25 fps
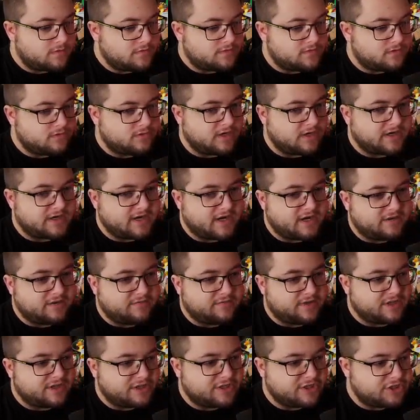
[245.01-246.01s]
Dude, I can't
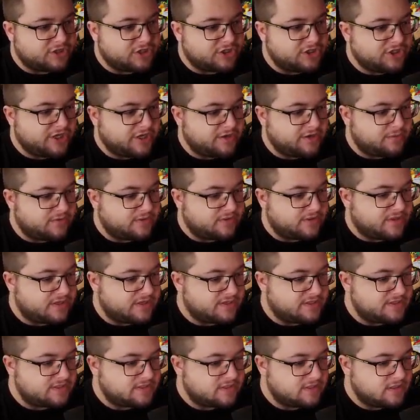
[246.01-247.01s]
even hit shit with
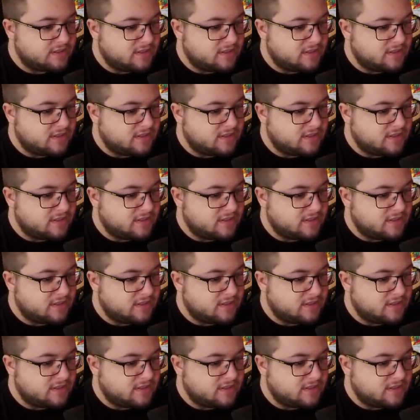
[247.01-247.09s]
this.